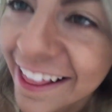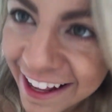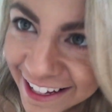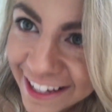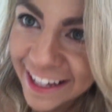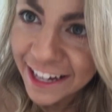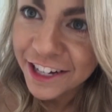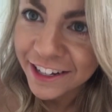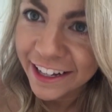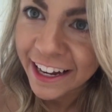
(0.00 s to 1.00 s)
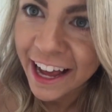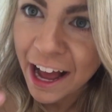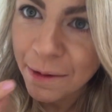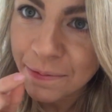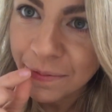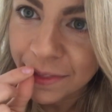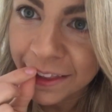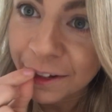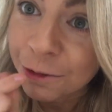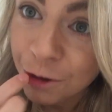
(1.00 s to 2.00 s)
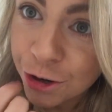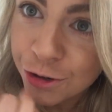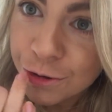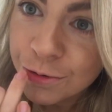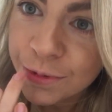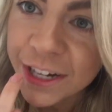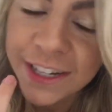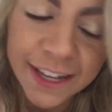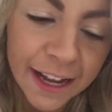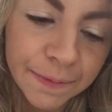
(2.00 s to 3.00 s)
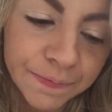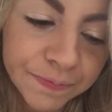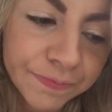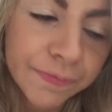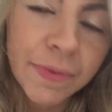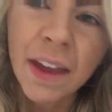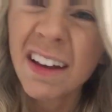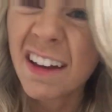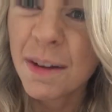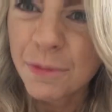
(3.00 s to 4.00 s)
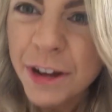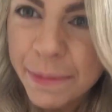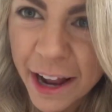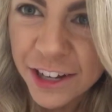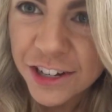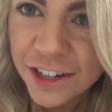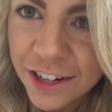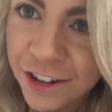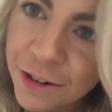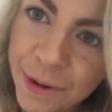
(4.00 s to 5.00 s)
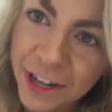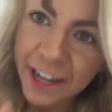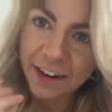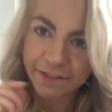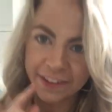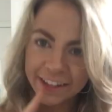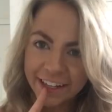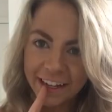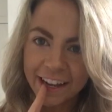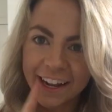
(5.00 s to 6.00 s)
That's essentially the little nodule, which is pretty much, you know when you get a filling?